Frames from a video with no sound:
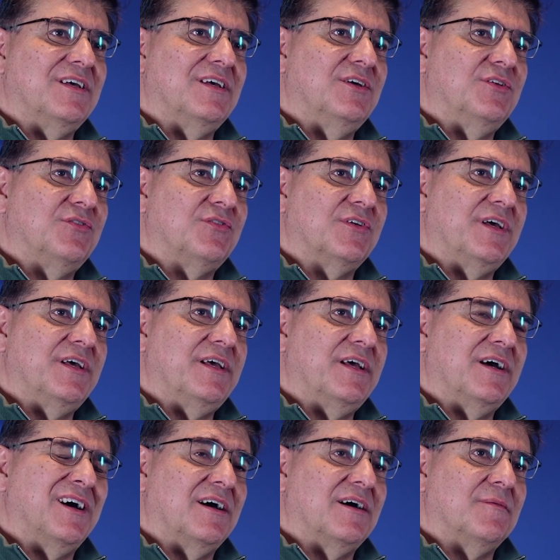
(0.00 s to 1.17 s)
is
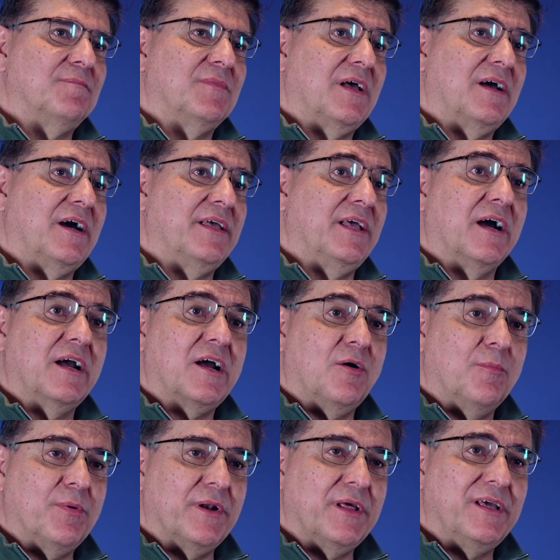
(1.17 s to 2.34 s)
a young
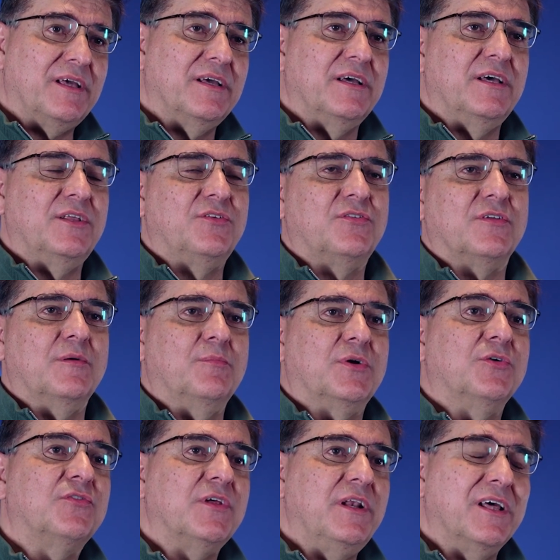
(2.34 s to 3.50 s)
company. It's a
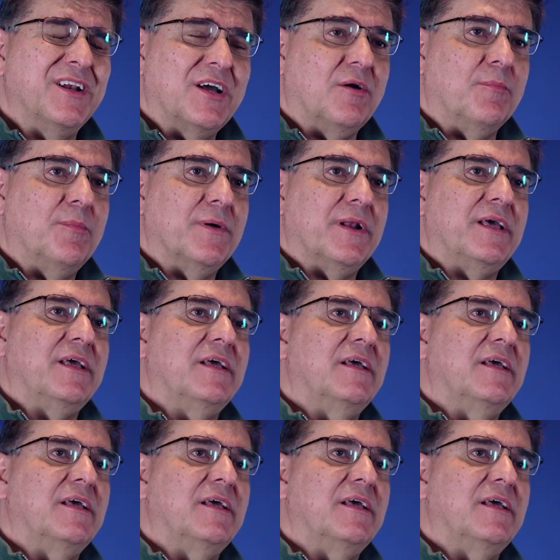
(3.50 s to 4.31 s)
Brazilian company,